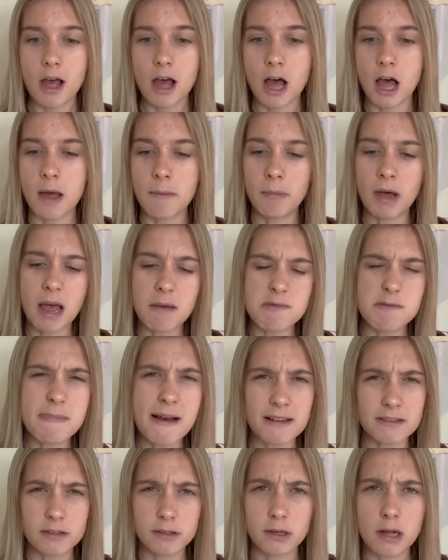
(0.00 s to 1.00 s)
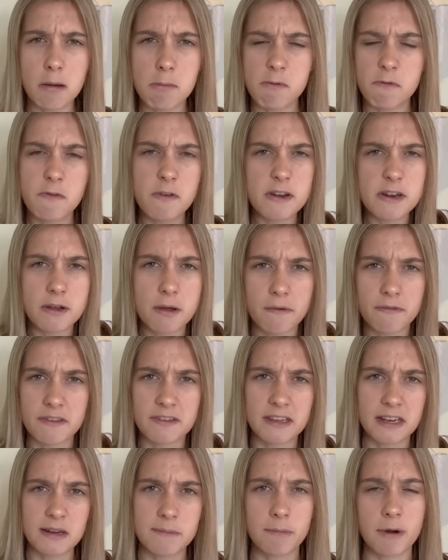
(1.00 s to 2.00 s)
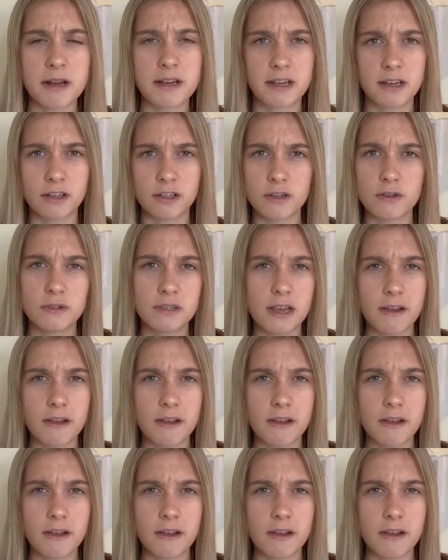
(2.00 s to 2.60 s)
I might be back tonight with video if there's any breaking news.